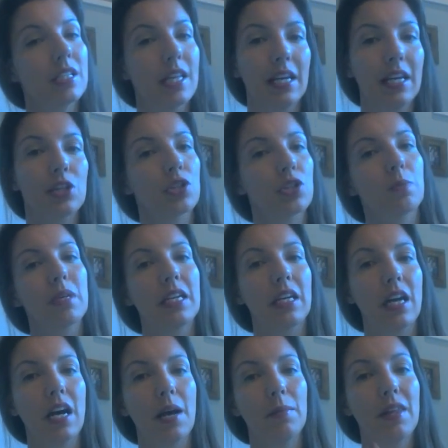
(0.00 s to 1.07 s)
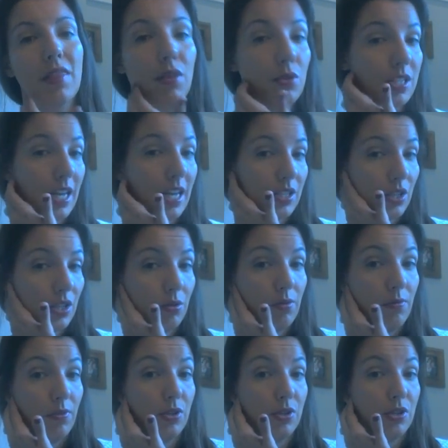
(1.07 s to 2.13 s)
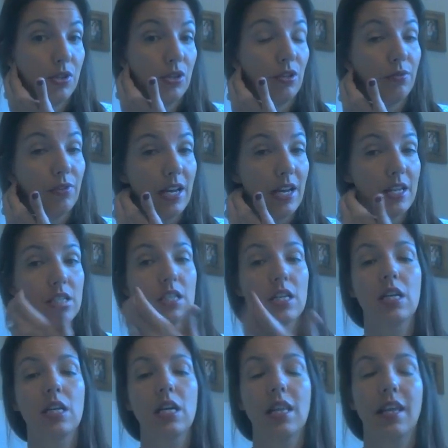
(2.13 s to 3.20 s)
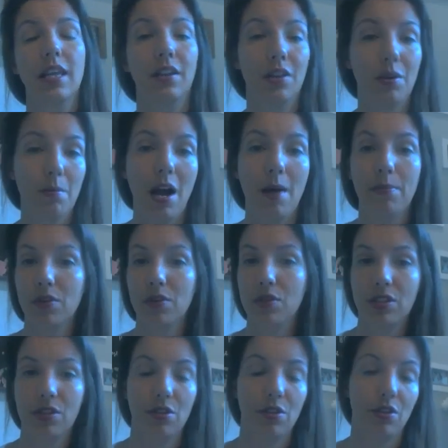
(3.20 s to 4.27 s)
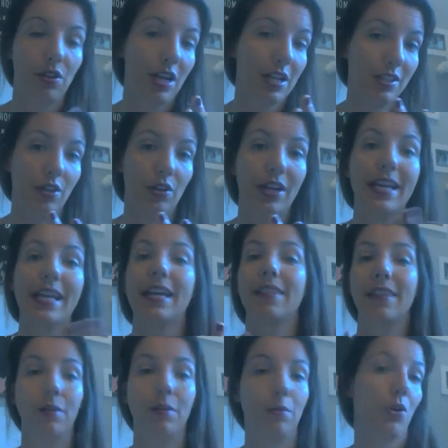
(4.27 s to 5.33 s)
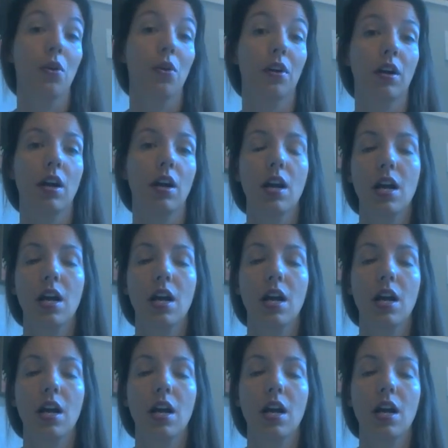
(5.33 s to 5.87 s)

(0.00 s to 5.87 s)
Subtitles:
They can just become enthusiastic referrers to their friend, like their mom, their sister, their cousin, their aunt that would order.